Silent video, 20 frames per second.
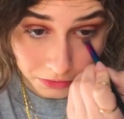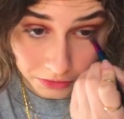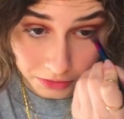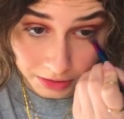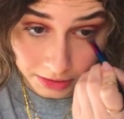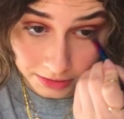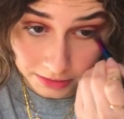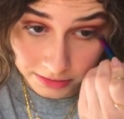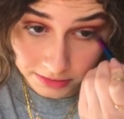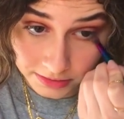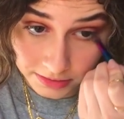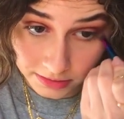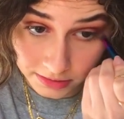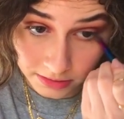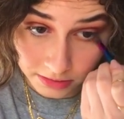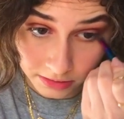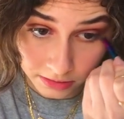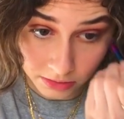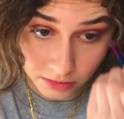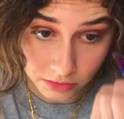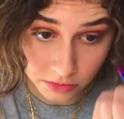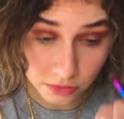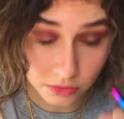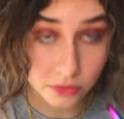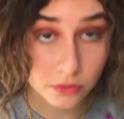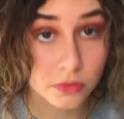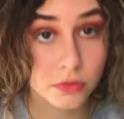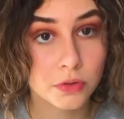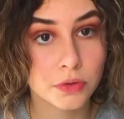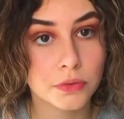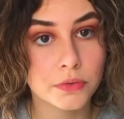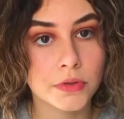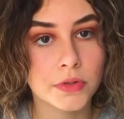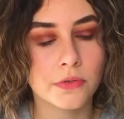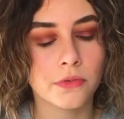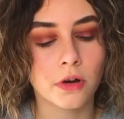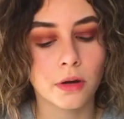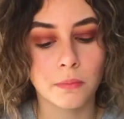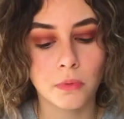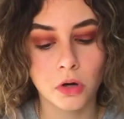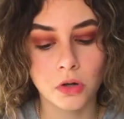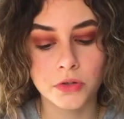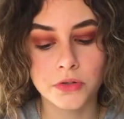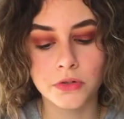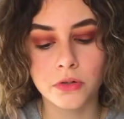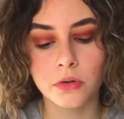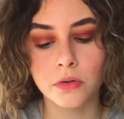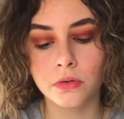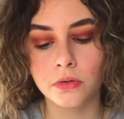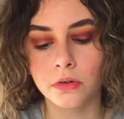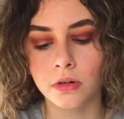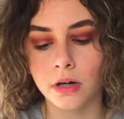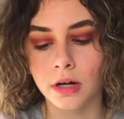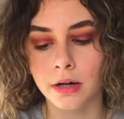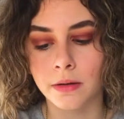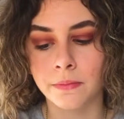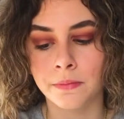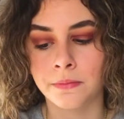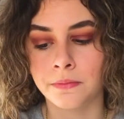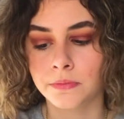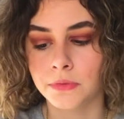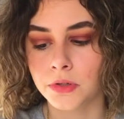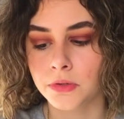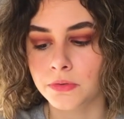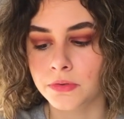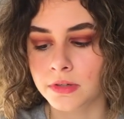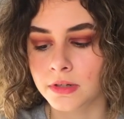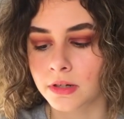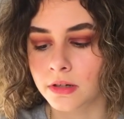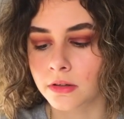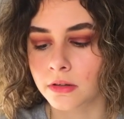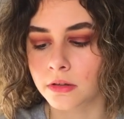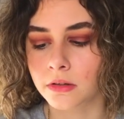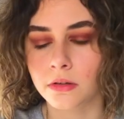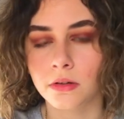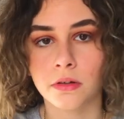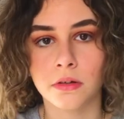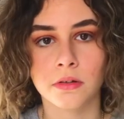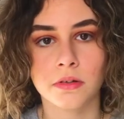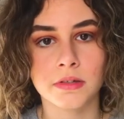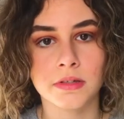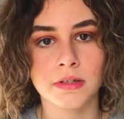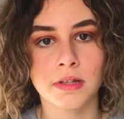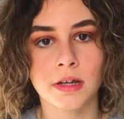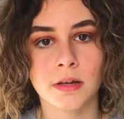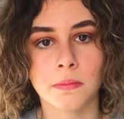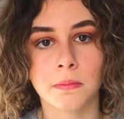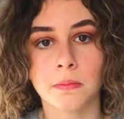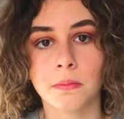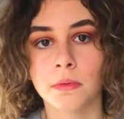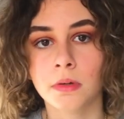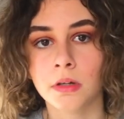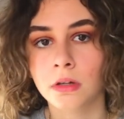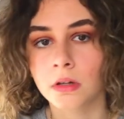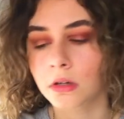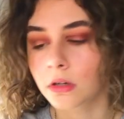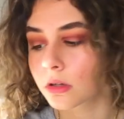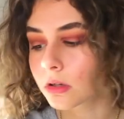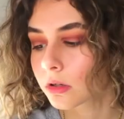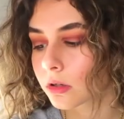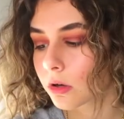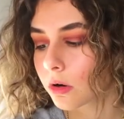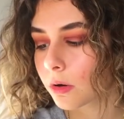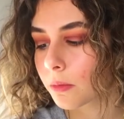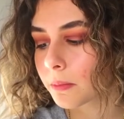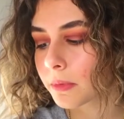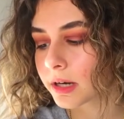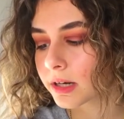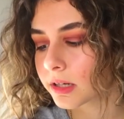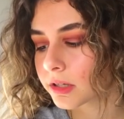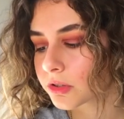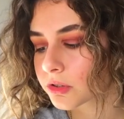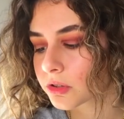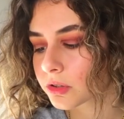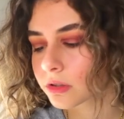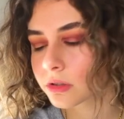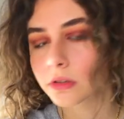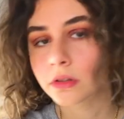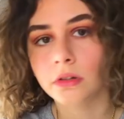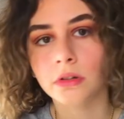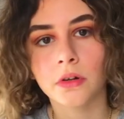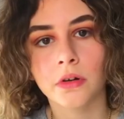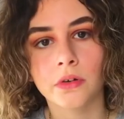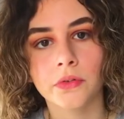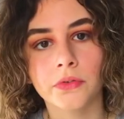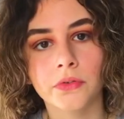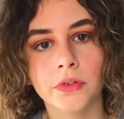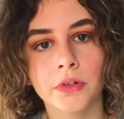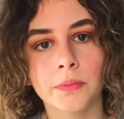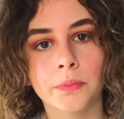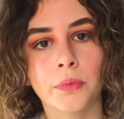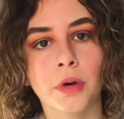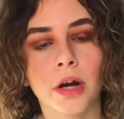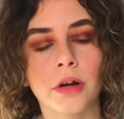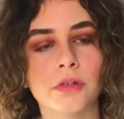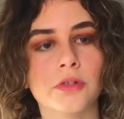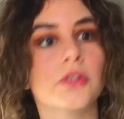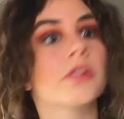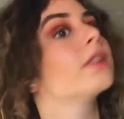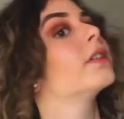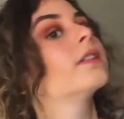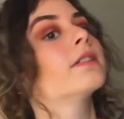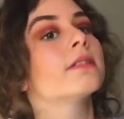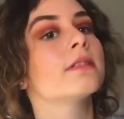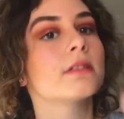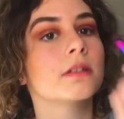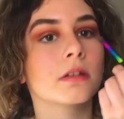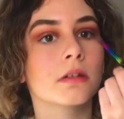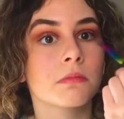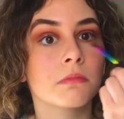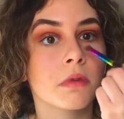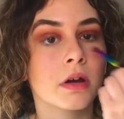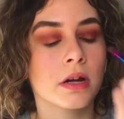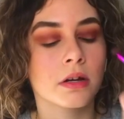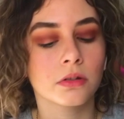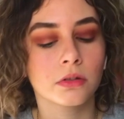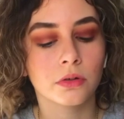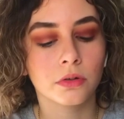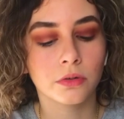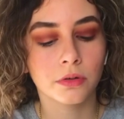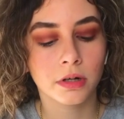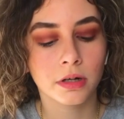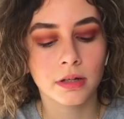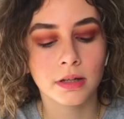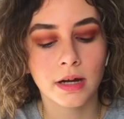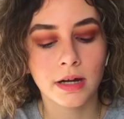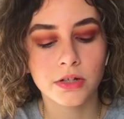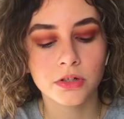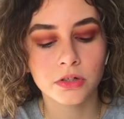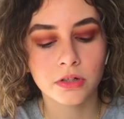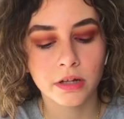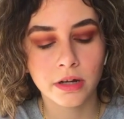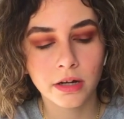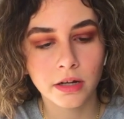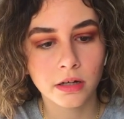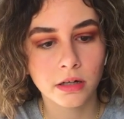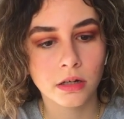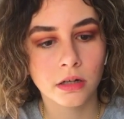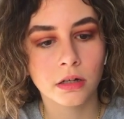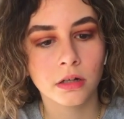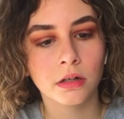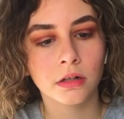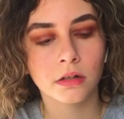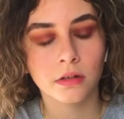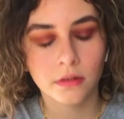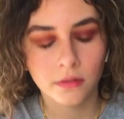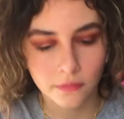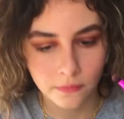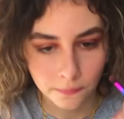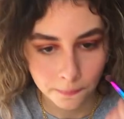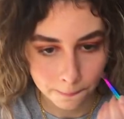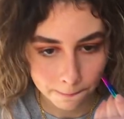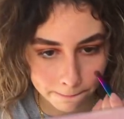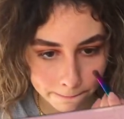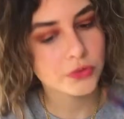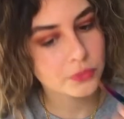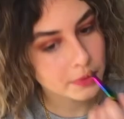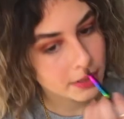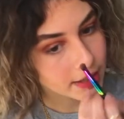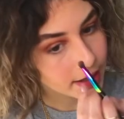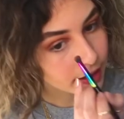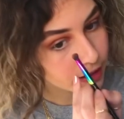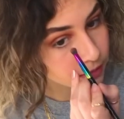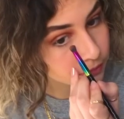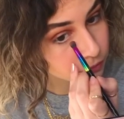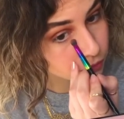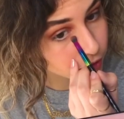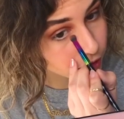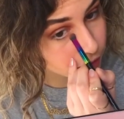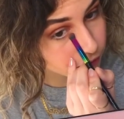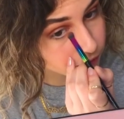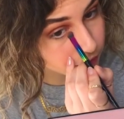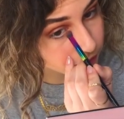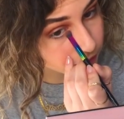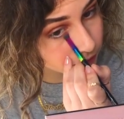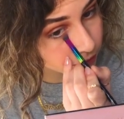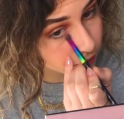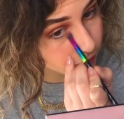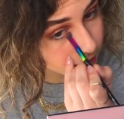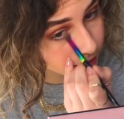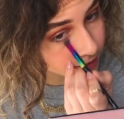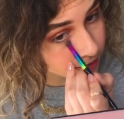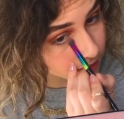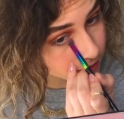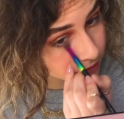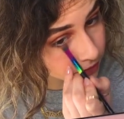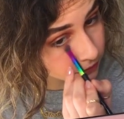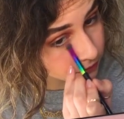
things to choose from. Also, I'm using the same combination of the brown shades in my lower lash line. I wish we had more of a variety